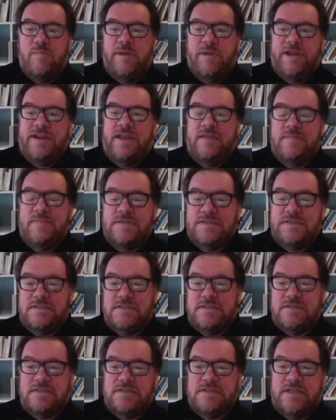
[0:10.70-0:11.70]
name
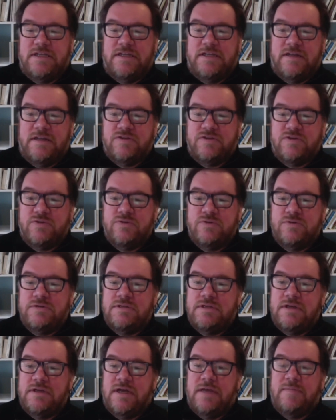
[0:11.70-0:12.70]
is Sinan
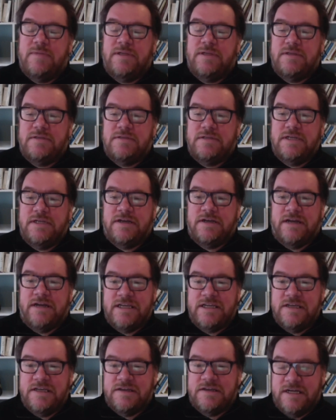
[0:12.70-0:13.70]
Antoon. I'm an
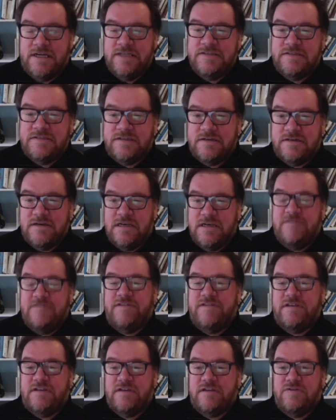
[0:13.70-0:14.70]
Iraqi writer
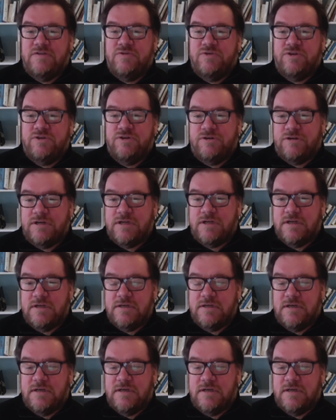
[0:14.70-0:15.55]
living in New York.